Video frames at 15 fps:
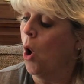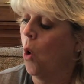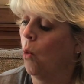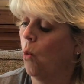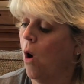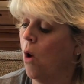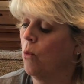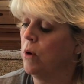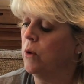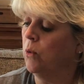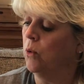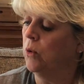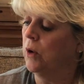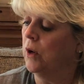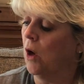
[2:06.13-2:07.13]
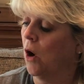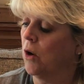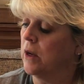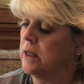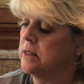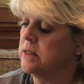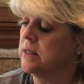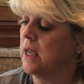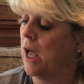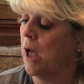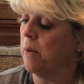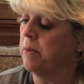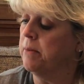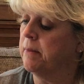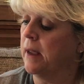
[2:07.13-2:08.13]
Walt recruited artists to
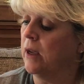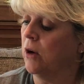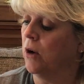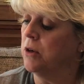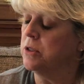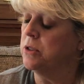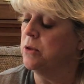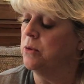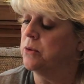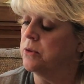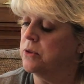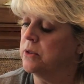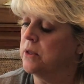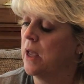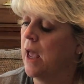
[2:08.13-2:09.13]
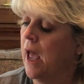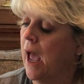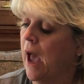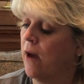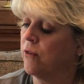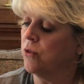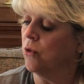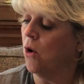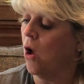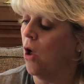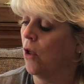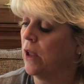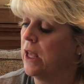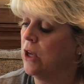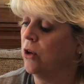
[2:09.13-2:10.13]
help him make cartoons. After
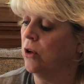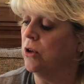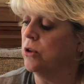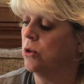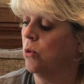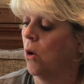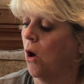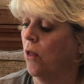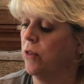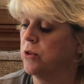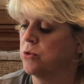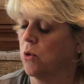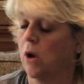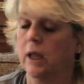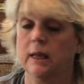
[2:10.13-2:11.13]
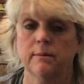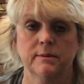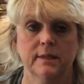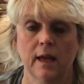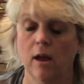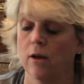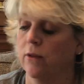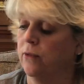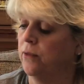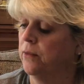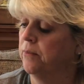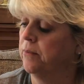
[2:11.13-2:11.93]
all, he couldn't do all the drawing himself.